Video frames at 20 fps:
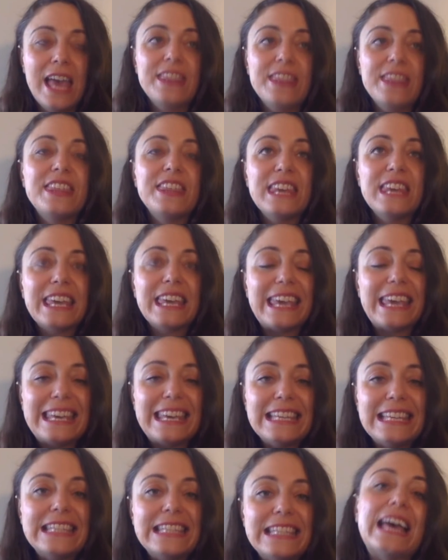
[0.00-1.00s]
The thing
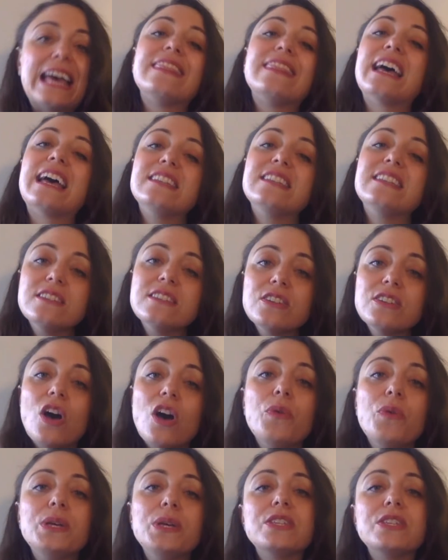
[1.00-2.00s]
is that that doesn't
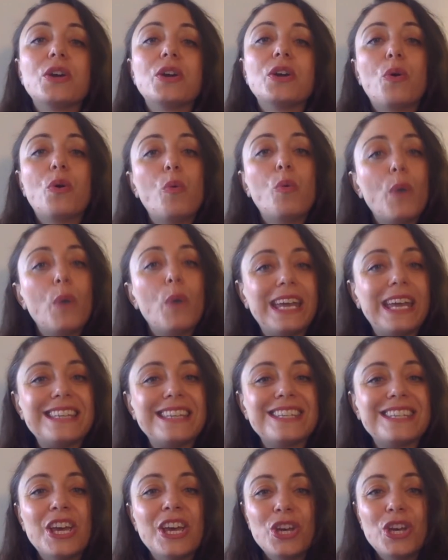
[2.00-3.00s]
always
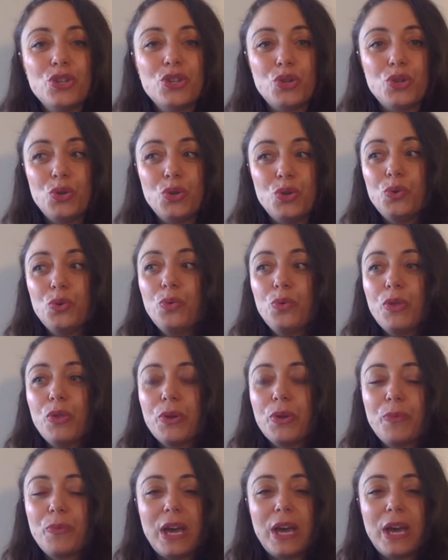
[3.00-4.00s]
equate to
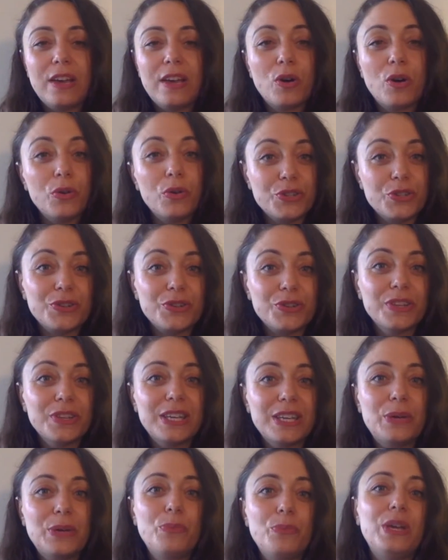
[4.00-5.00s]
the way
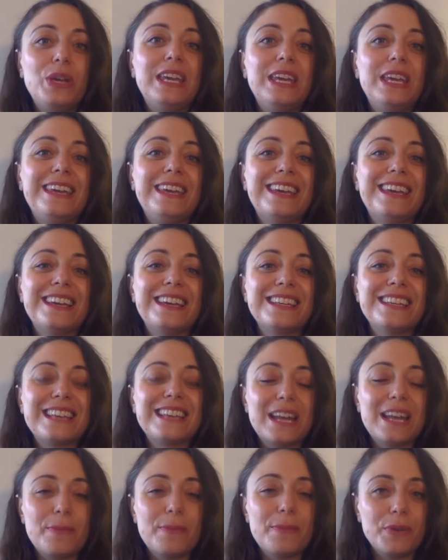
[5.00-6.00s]
culturally we
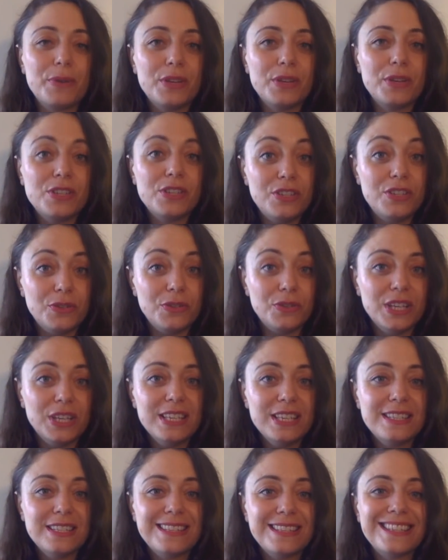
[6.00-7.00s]
set up to-do
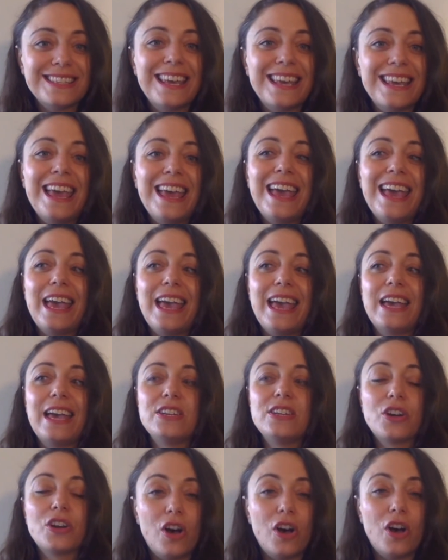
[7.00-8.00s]
lists
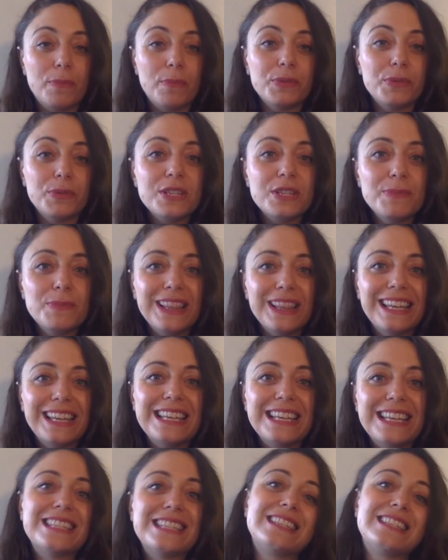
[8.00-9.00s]
and accomplishment
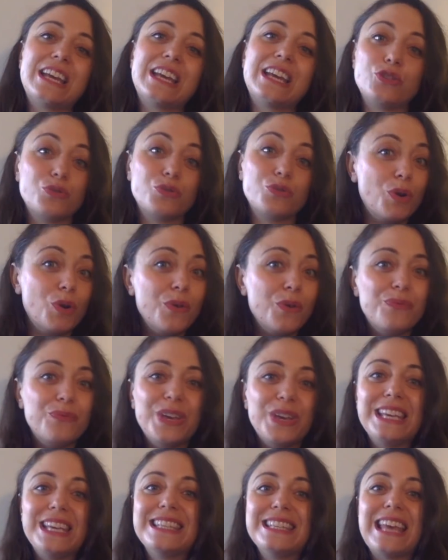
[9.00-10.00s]
lists and
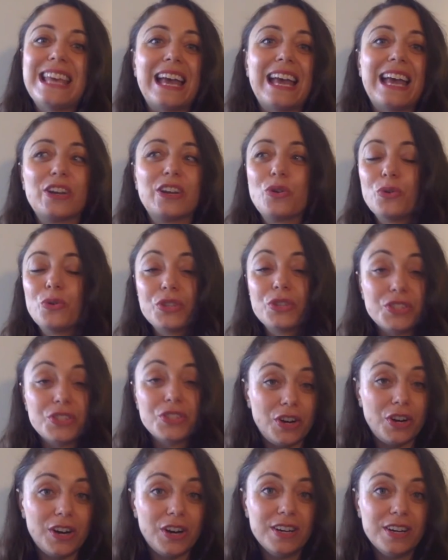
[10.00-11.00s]
trophies and gold
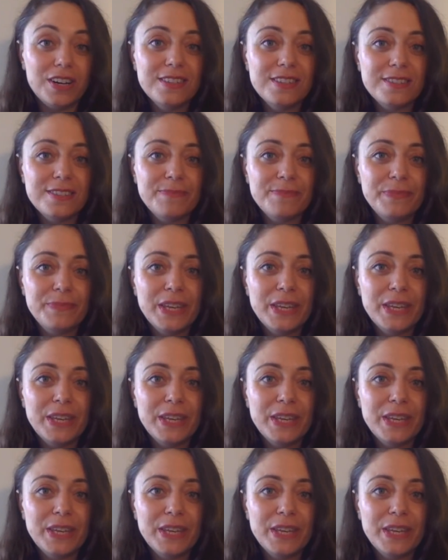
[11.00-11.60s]
stars.